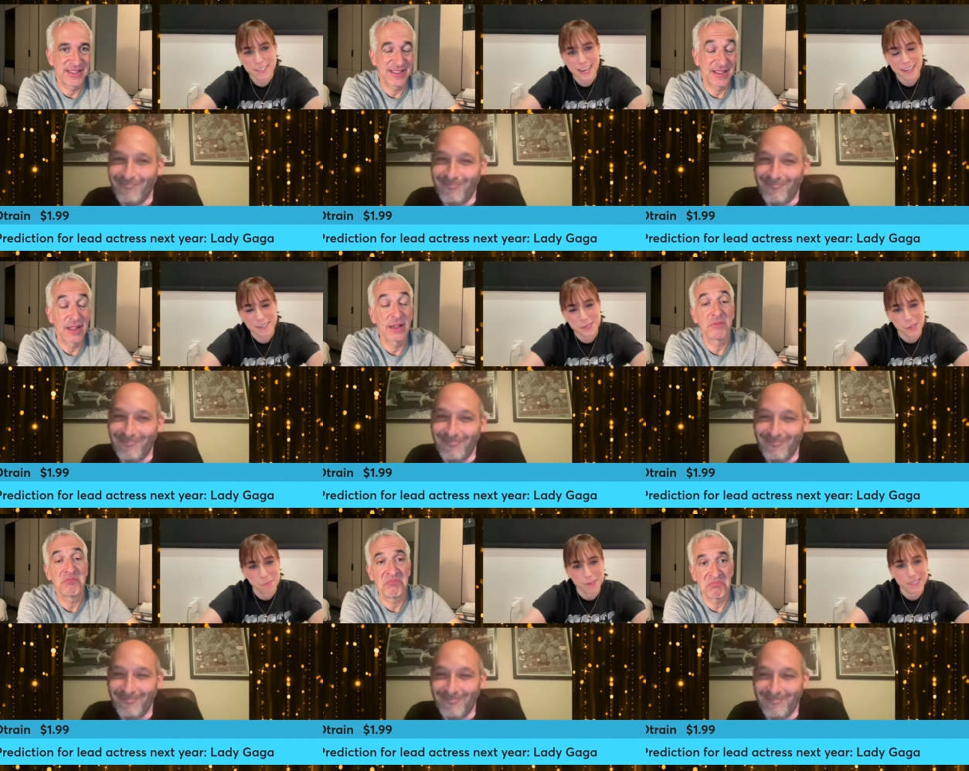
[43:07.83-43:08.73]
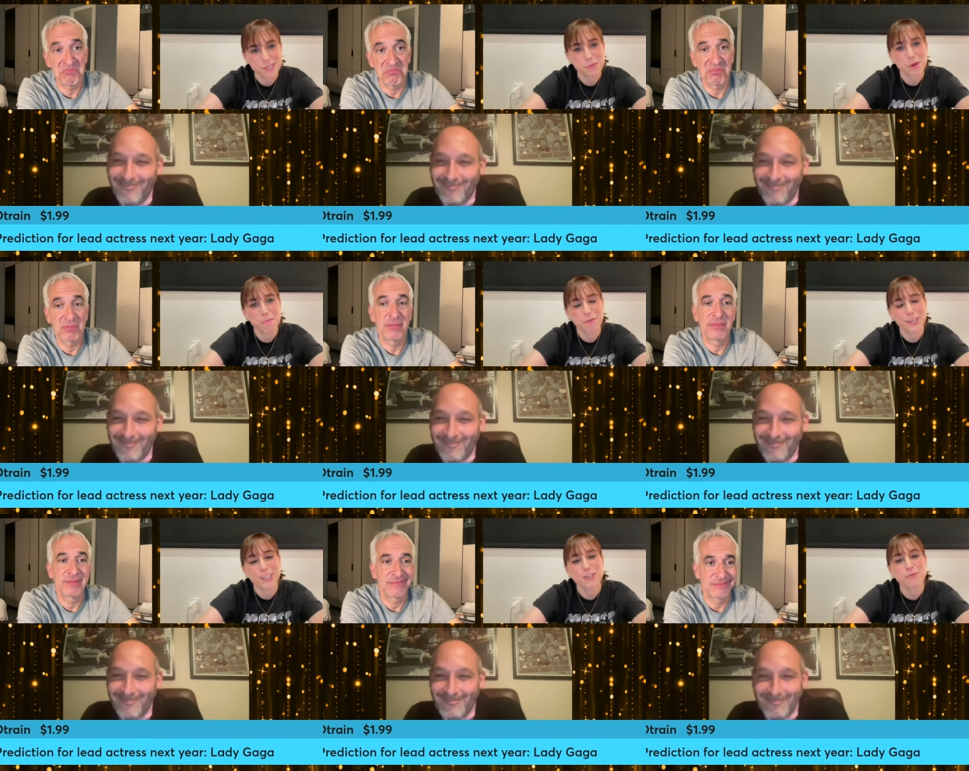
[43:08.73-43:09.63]
Speaker 1: taking us home with this one.
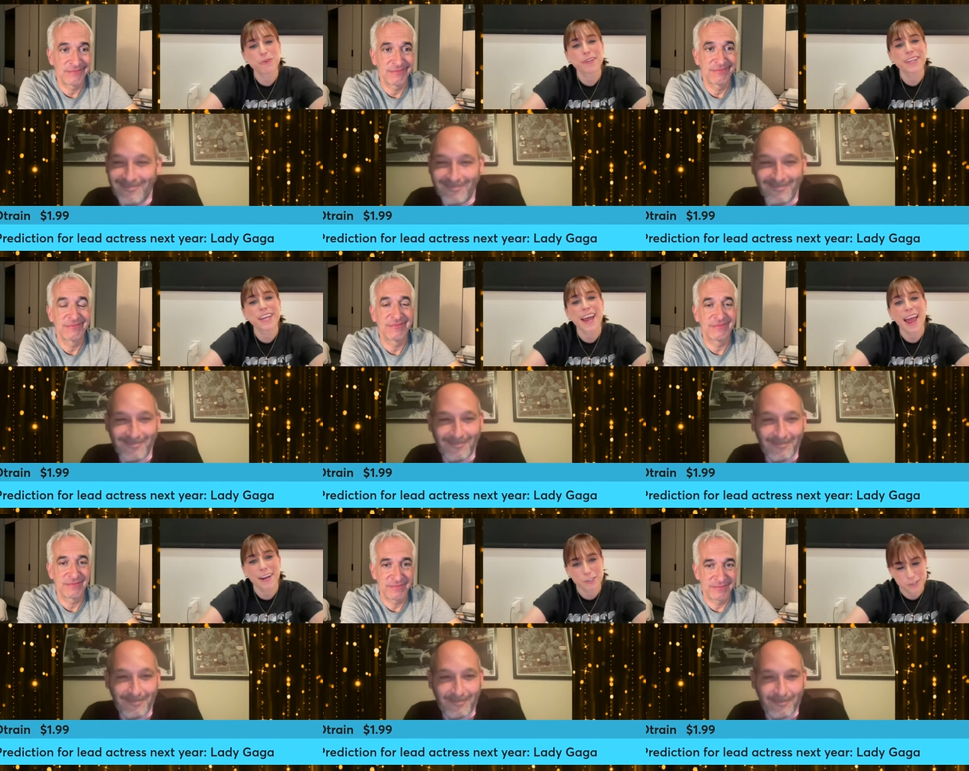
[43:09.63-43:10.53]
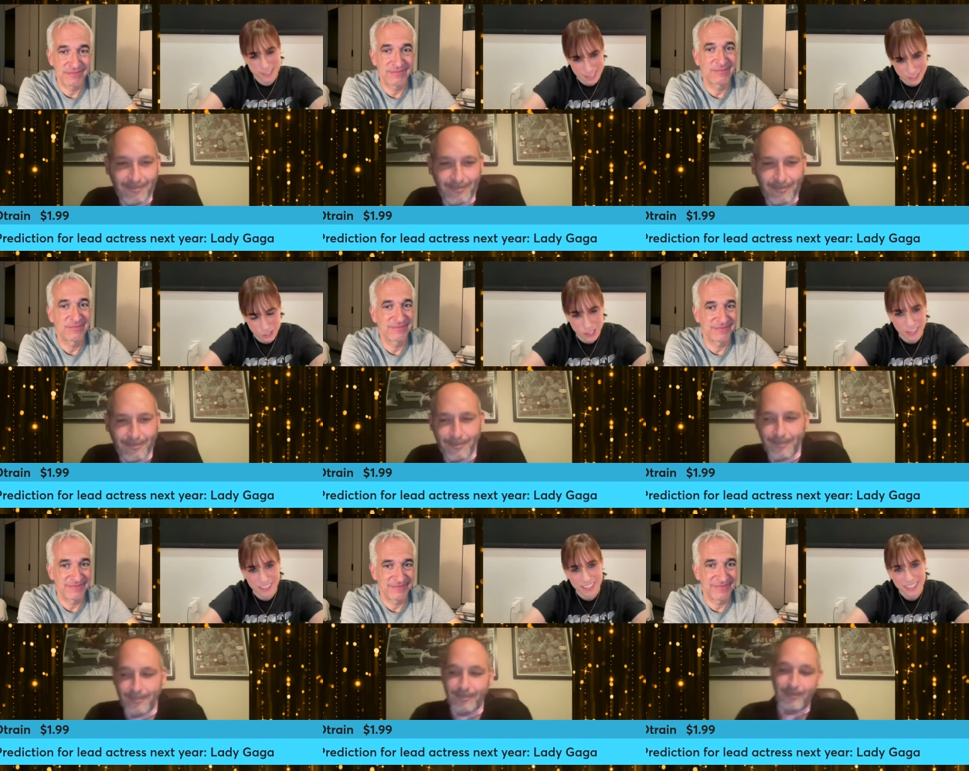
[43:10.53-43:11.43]
Prediction for lead actress next
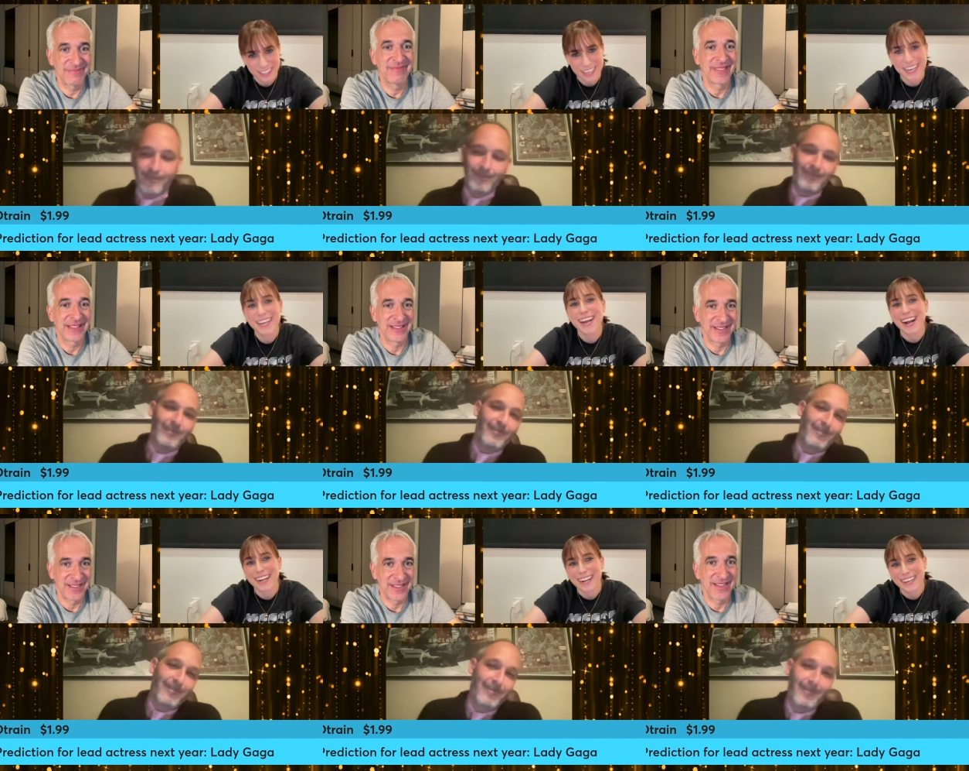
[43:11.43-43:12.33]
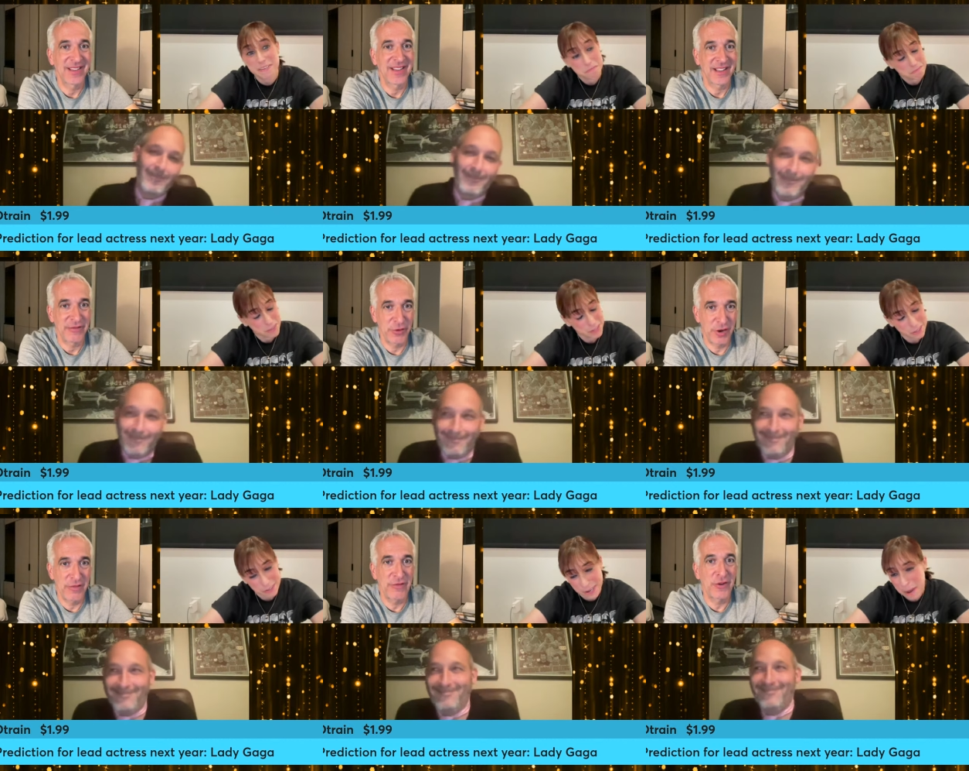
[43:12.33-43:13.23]
year, Lady Gaga.
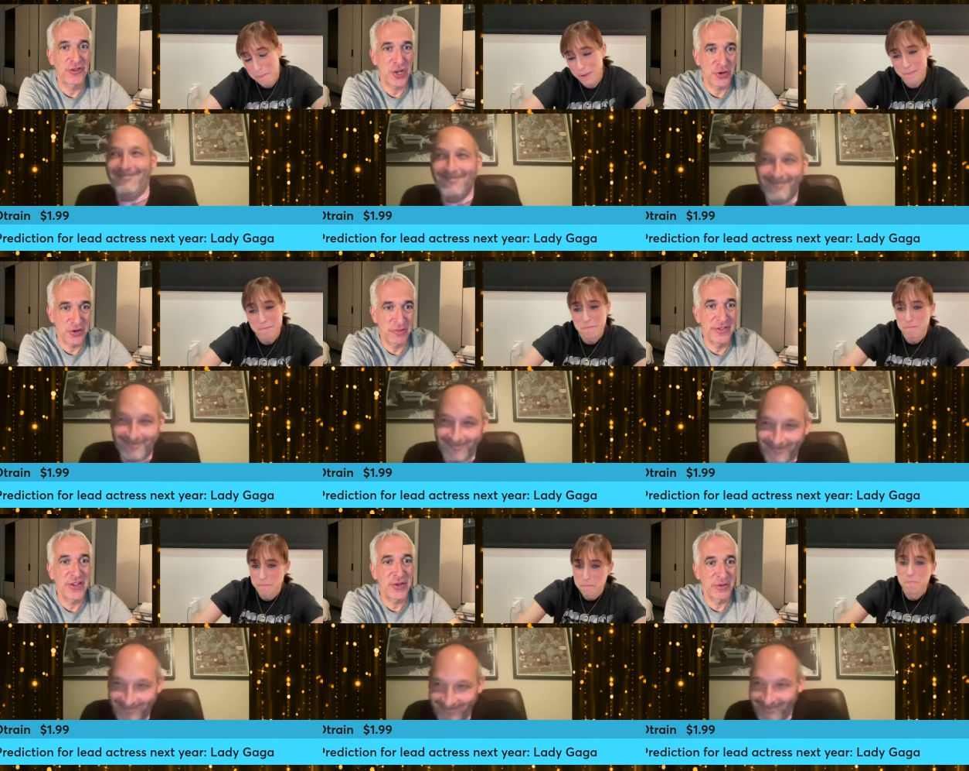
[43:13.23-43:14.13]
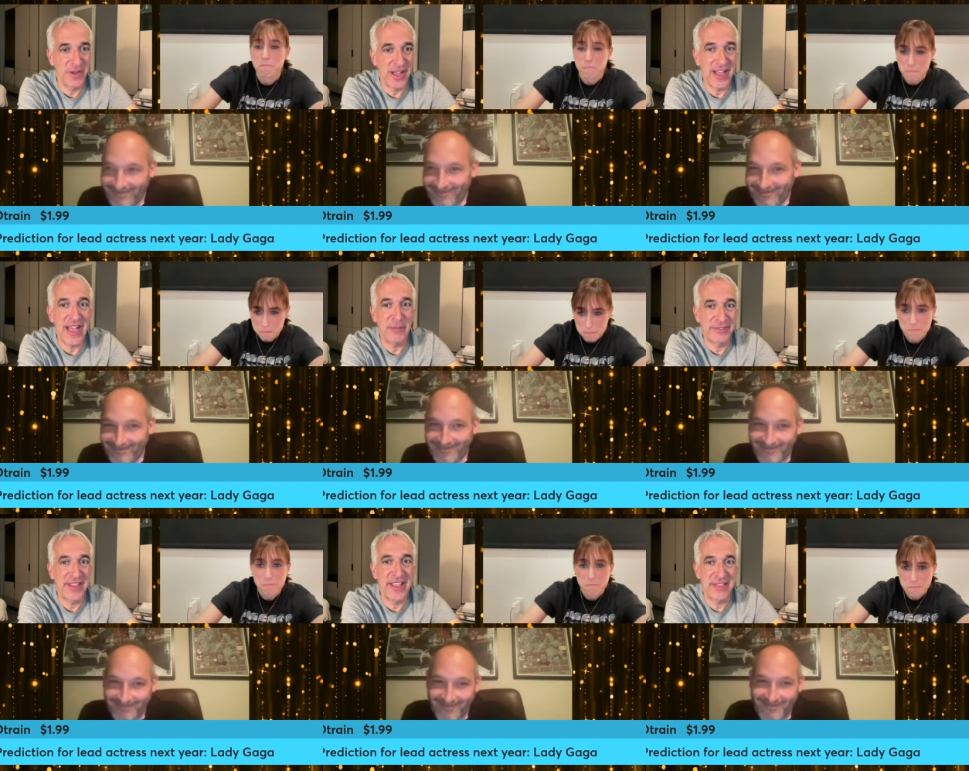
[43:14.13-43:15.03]
Speaker 2: For Joker too, I
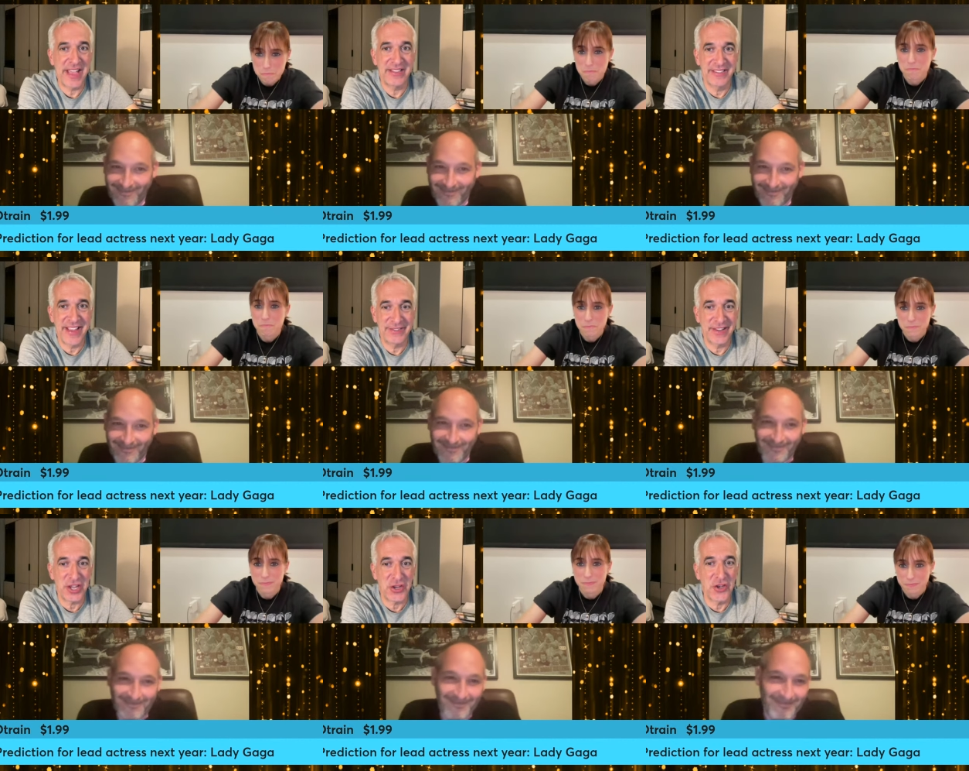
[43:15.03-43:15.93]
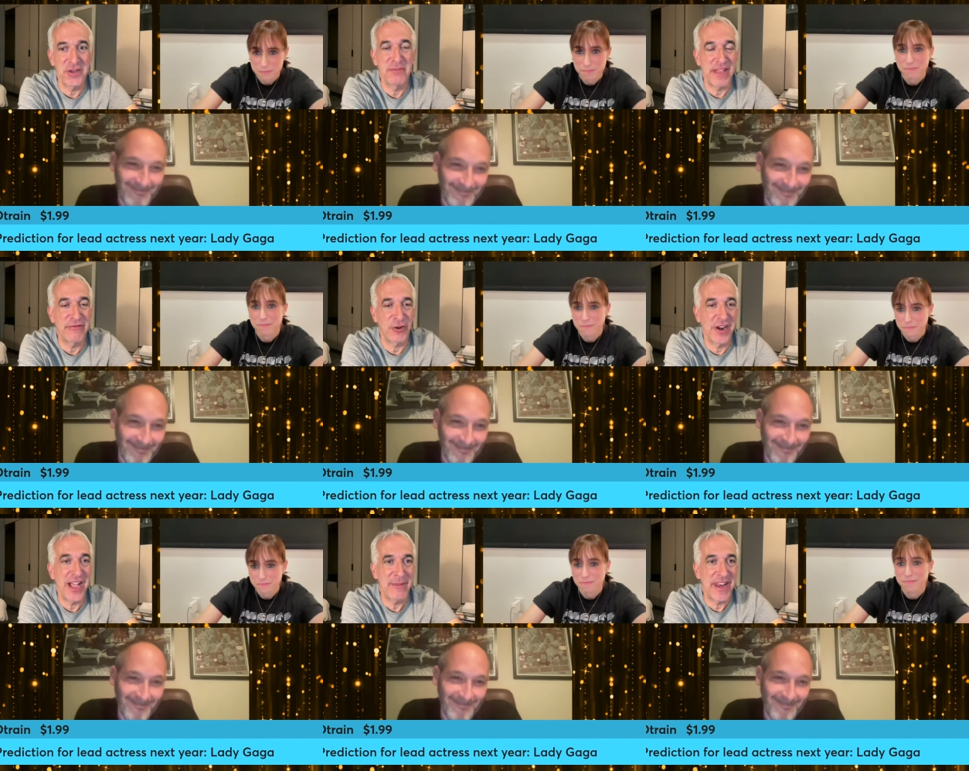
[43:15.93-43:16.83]
would say that sounds like a good bet
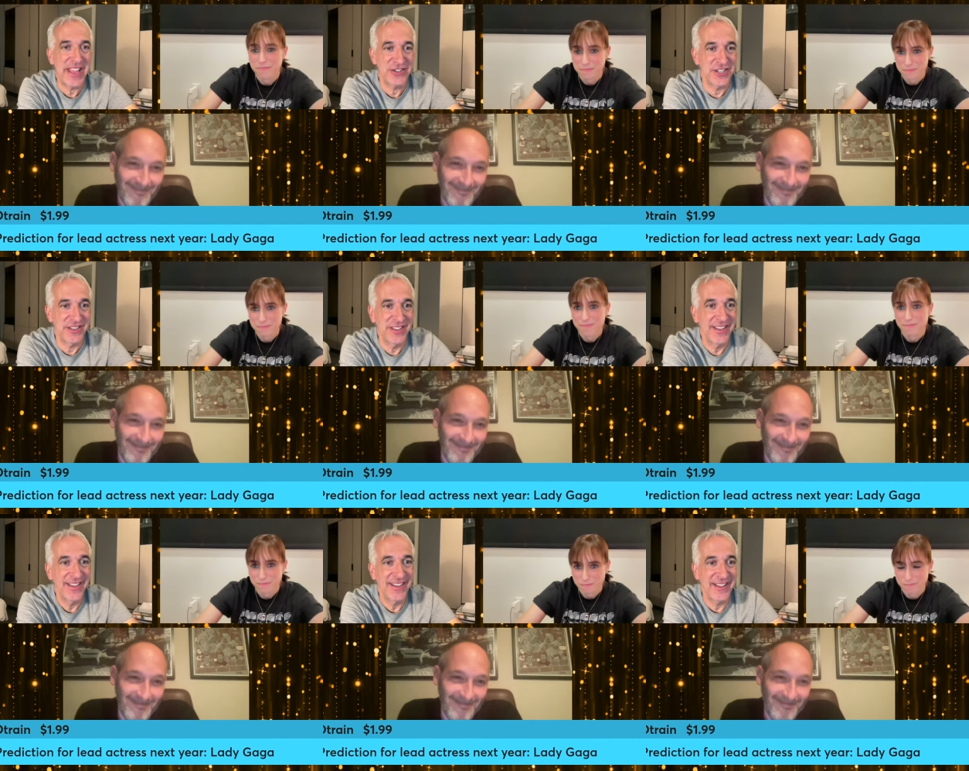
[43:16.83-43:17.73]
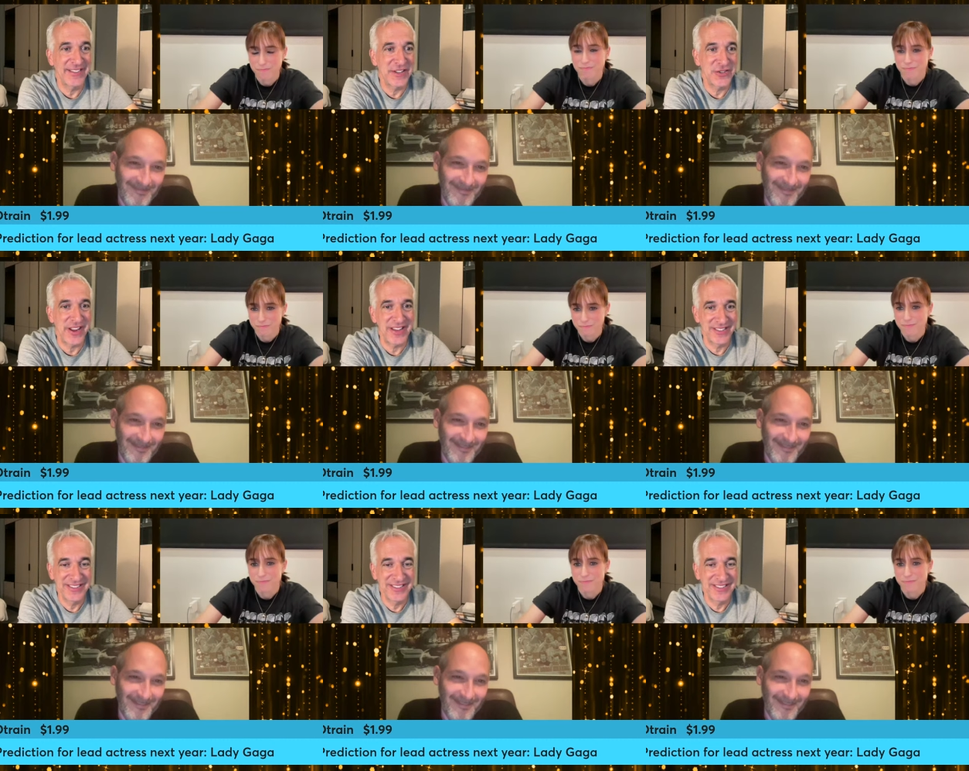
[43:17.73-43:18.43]
for a nomination. D-Train,